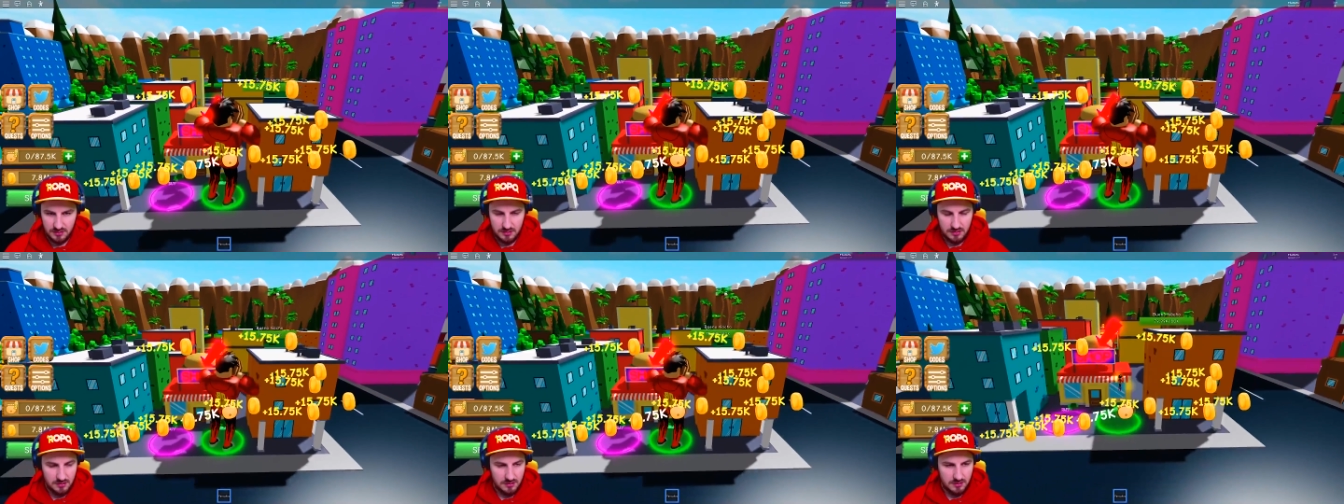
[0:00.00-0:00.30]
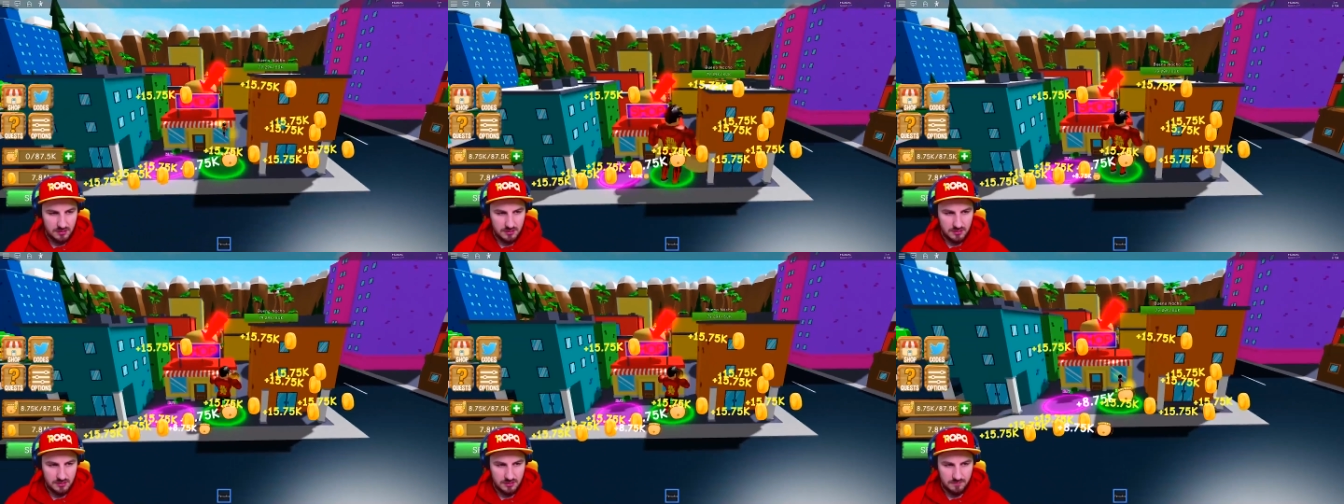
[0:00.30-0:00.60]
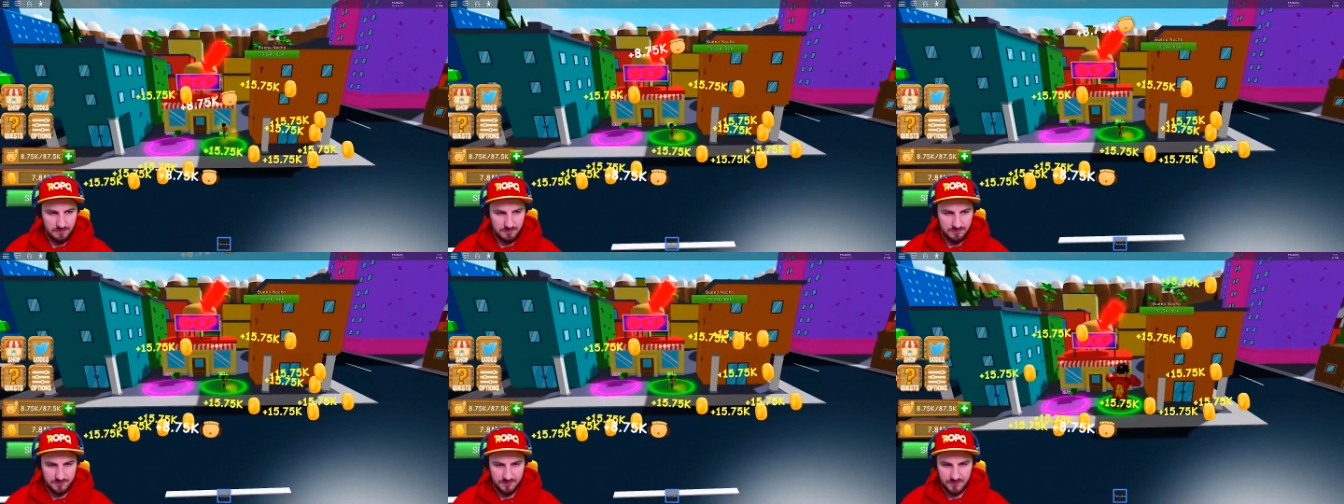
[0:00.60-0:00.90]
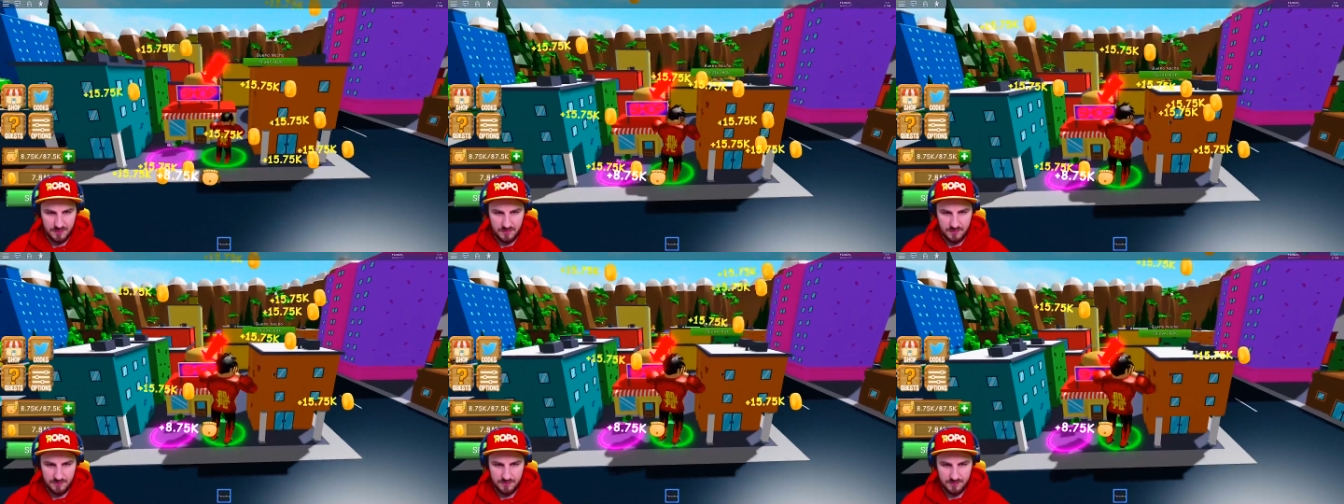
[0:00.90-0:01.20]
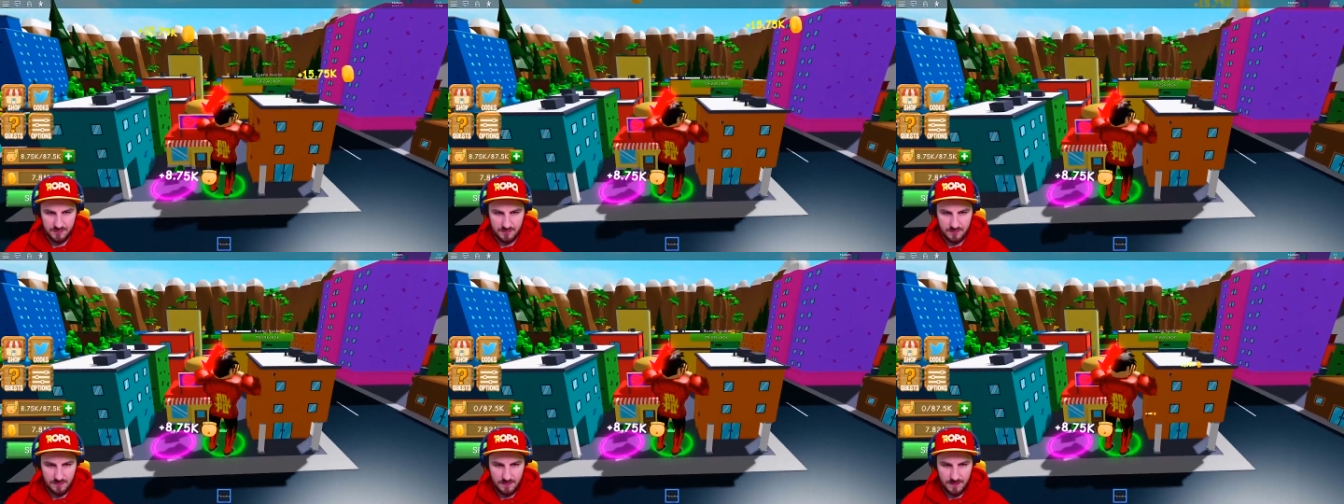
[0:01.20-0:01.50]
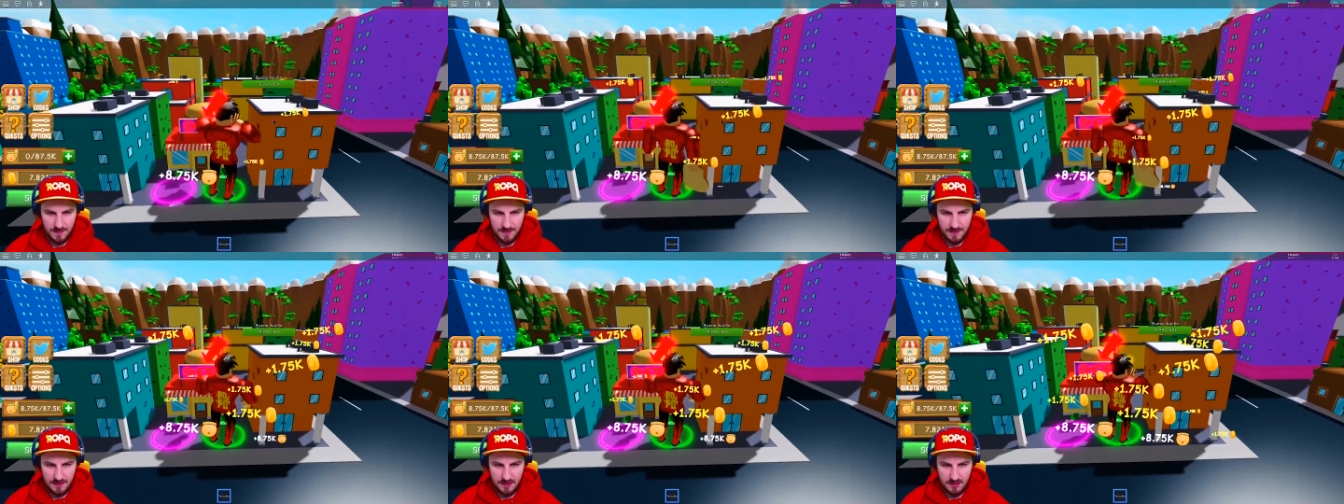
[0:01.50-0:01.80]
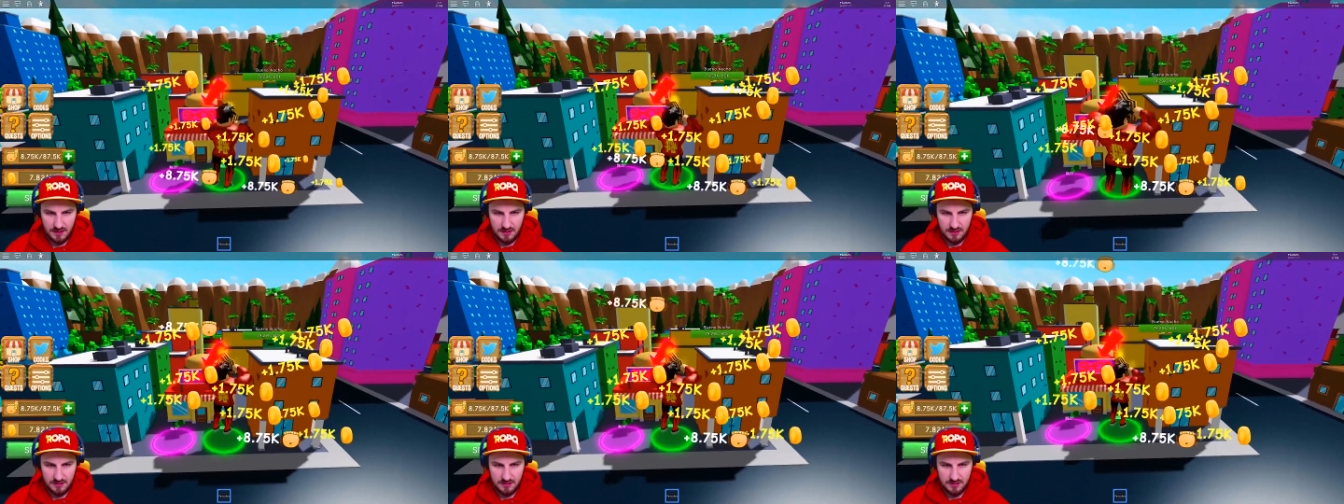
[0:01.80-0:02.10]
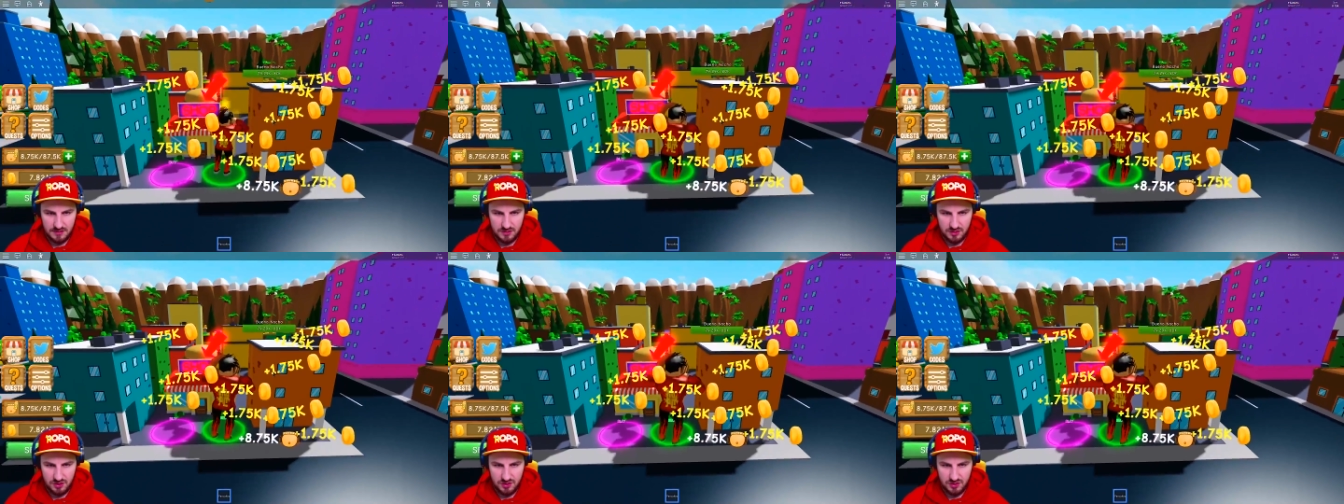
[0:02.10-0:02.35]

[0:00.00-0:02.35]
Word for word: Really? Mm. Just go like crazy?